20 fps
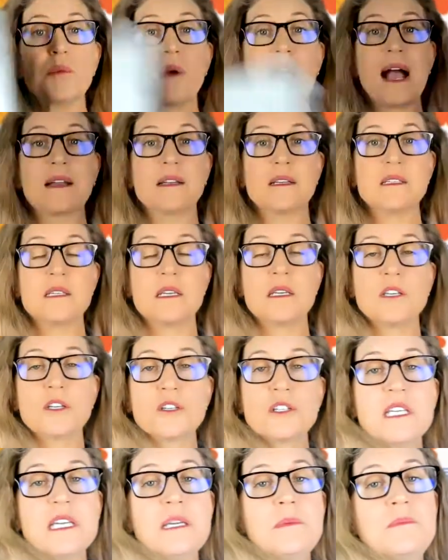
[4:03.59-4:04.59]
practicing
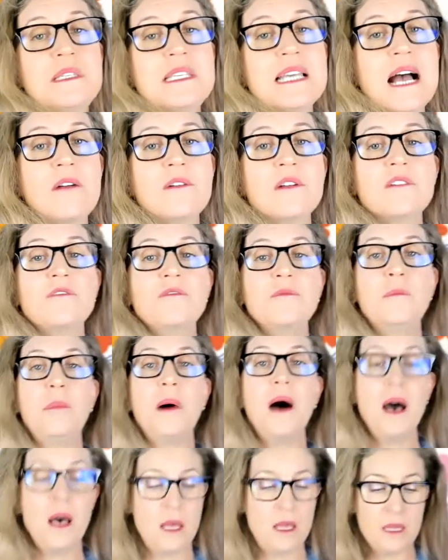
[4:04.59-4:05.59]
your deep sound of
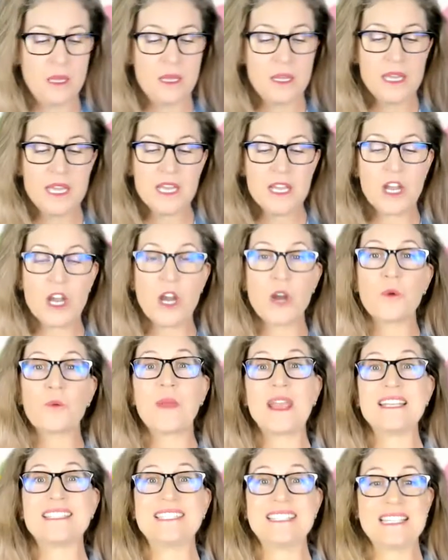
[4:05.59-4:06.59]
B,
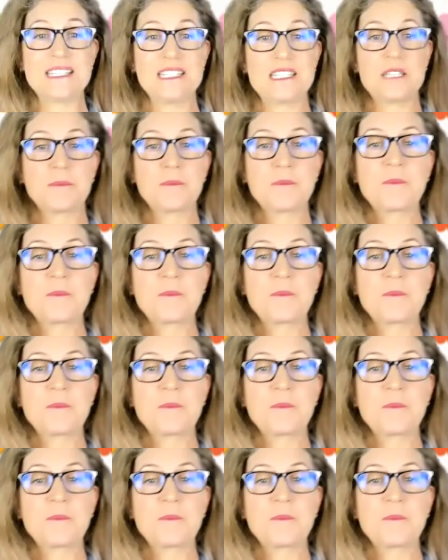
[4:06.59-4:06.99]
erase it.